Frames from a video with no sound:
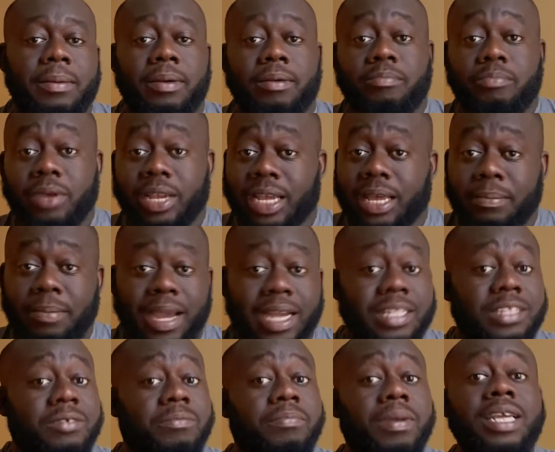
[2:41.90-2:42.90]
bring it back
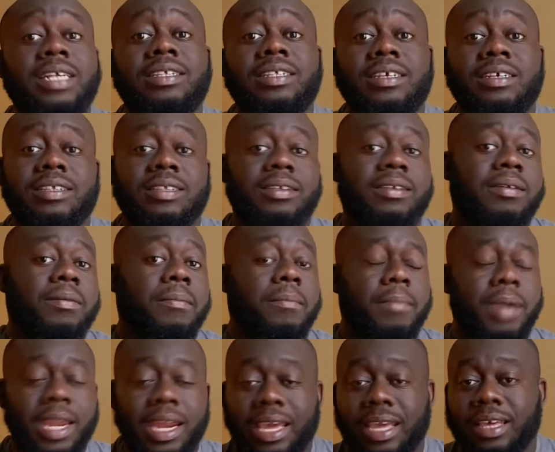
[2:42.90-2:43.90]
to basics,
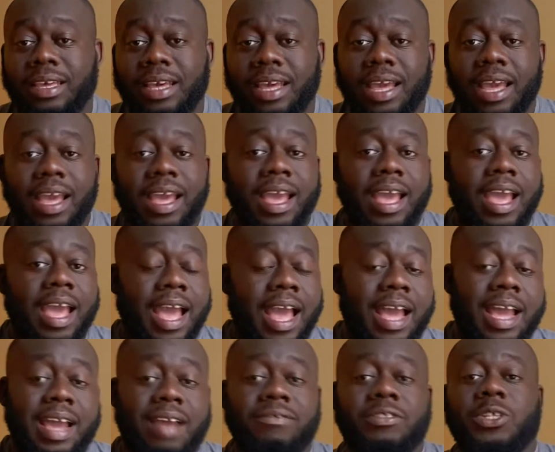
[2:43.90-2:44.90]
meaning I
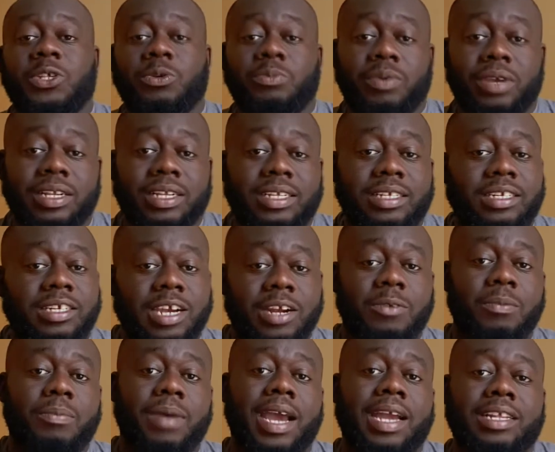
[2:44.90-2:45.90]
have to bring this channel
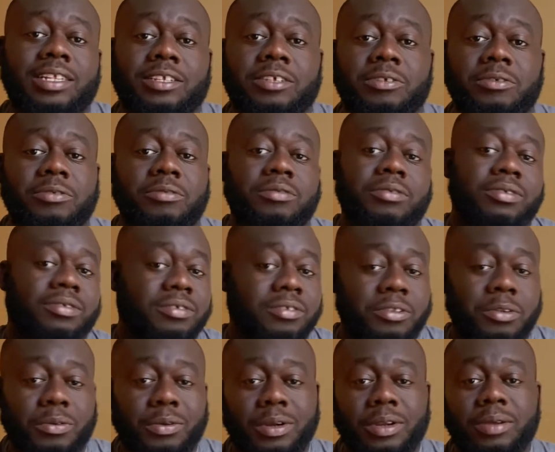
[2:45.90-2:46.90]
back to
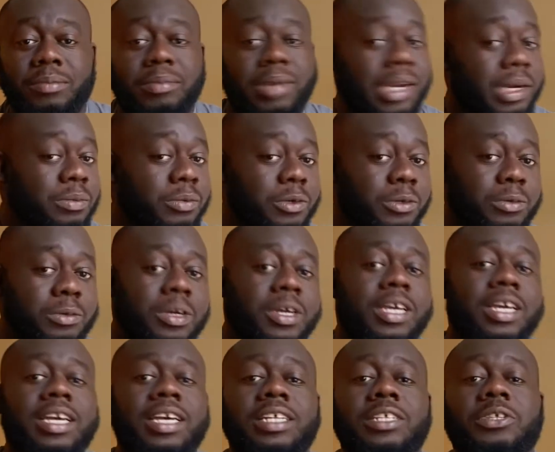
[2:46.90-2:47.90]
doing the minimal
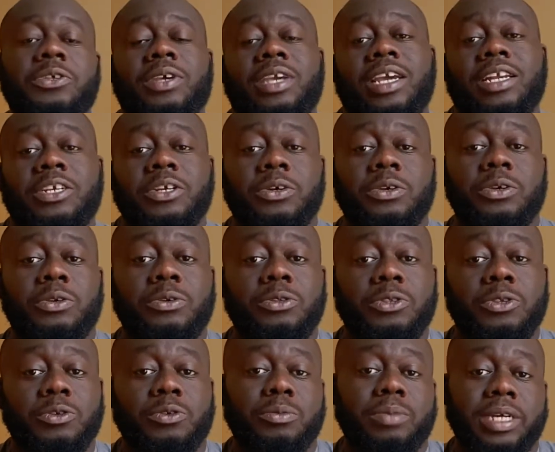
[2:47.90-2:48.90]
to get your
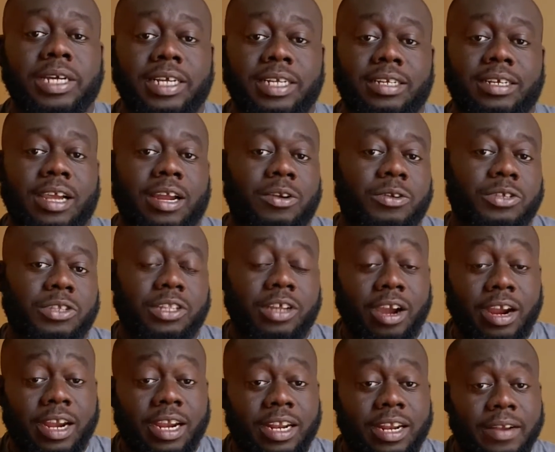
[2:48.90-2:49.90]
YouTube channel
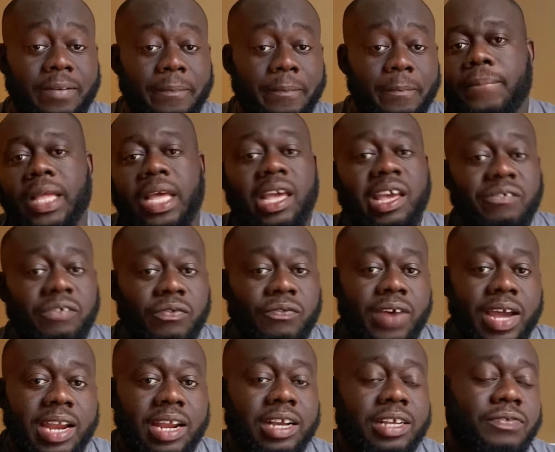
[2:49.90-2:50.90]
started. If you're
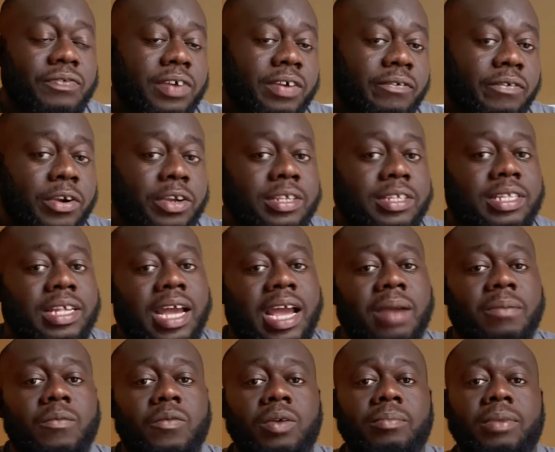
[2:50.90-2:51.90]
finding us for the first
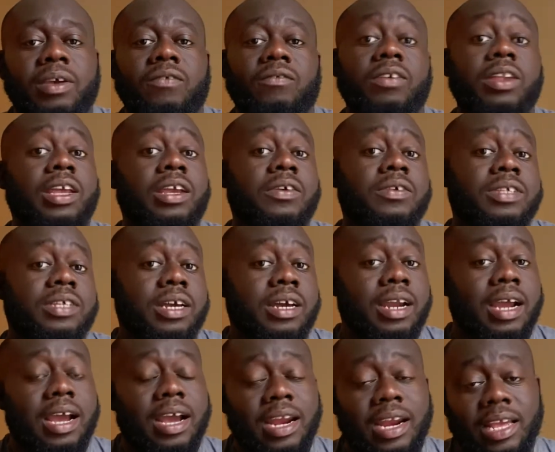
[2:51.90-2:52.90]
time, we make videos on
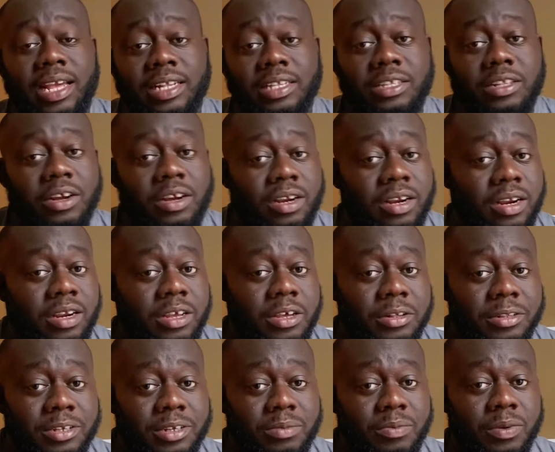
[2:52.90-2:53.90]
how to get started on
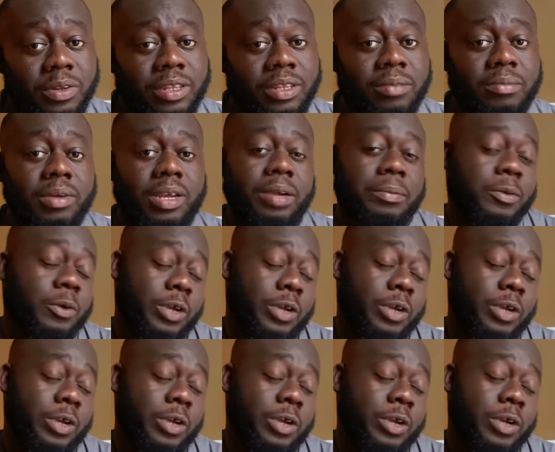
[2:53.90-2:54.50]
YouTube with the minimal